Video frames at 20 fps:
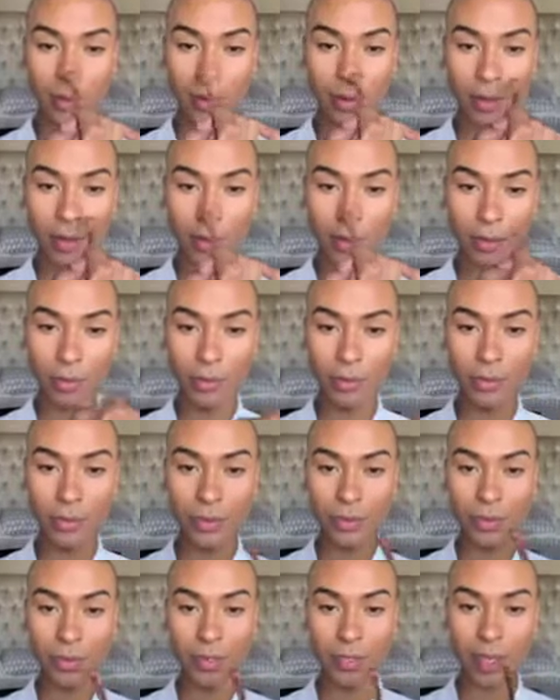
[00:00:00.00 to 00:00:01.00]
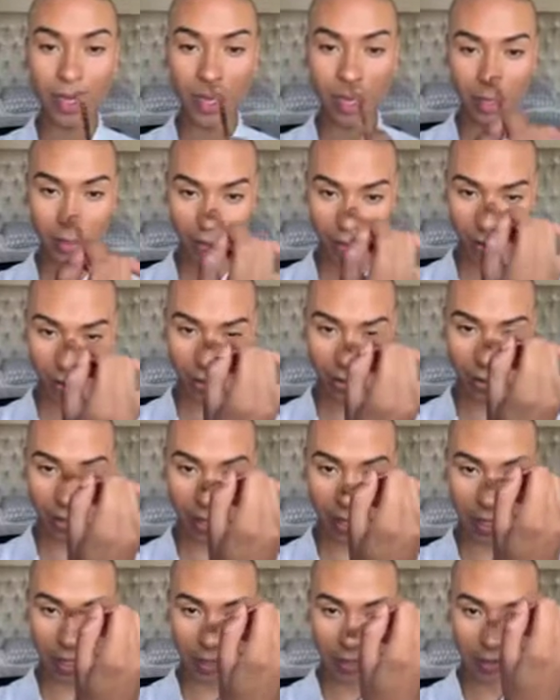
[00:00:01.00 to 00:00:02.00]
Another nose,
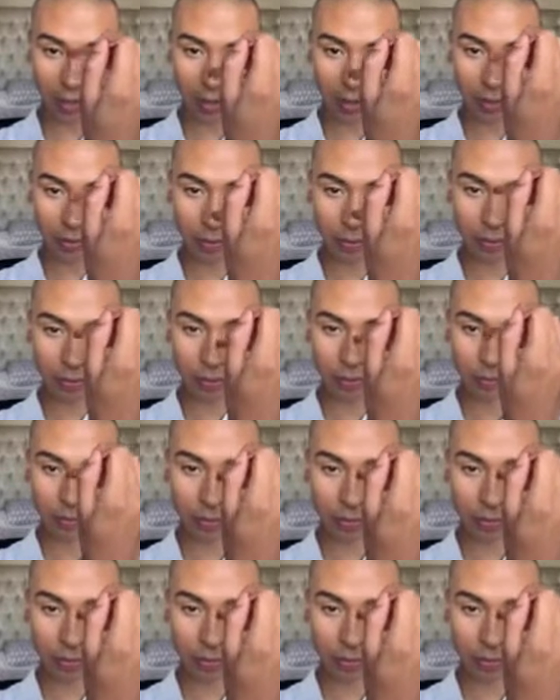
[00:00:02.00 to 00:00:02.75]
yes, God.